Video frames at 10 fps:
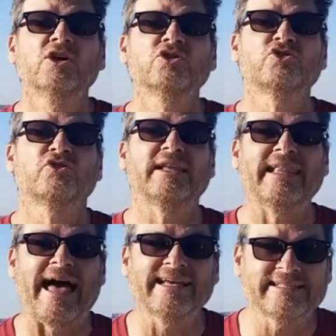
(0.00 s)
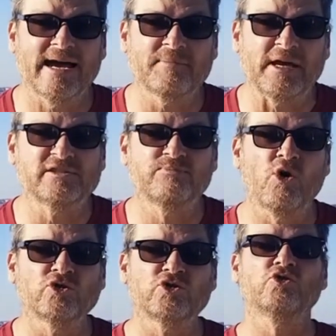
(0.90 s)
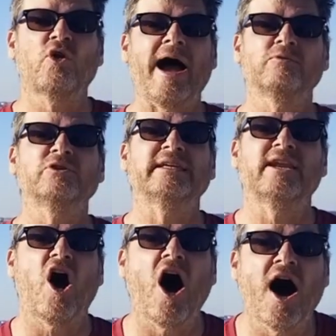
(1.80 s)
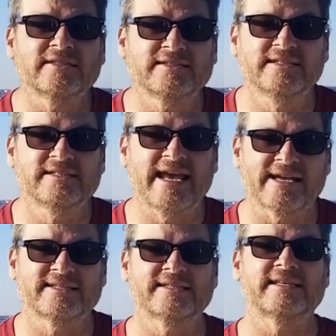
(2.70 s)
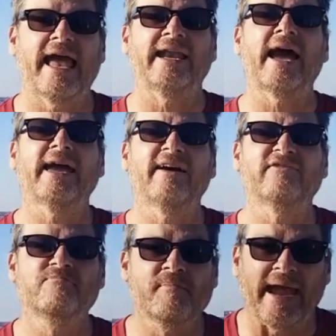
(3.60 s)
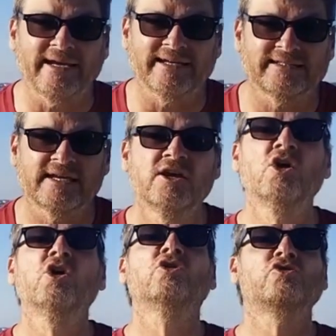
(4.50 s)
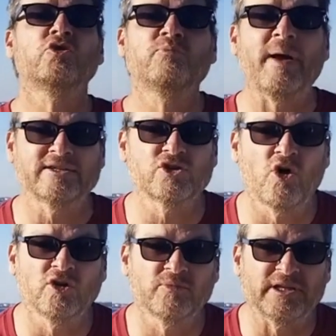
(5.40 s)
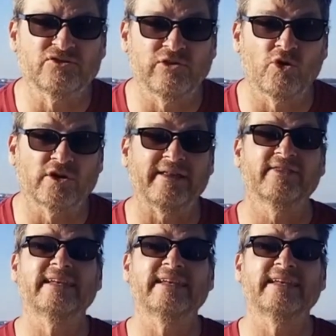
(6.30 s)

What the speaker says: So the last time I spoke to you, I was in Austin, Texas, and I have made it to Pensacola Beach, Florida.